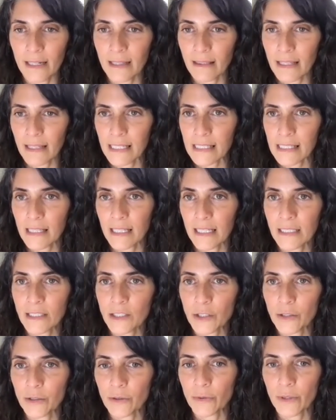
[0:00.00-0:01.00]
endlessly
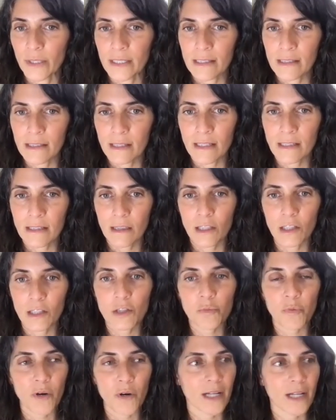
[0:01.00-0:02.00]
to assist
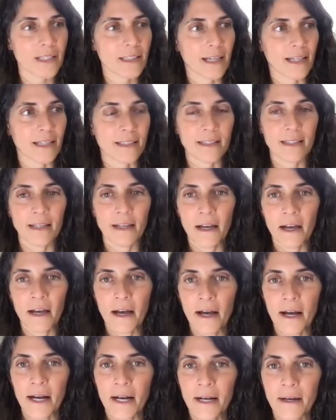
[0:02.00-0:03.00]
this process
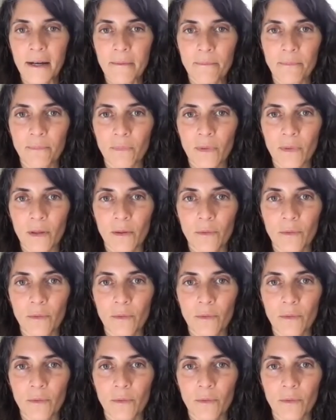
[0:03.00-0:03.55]
um,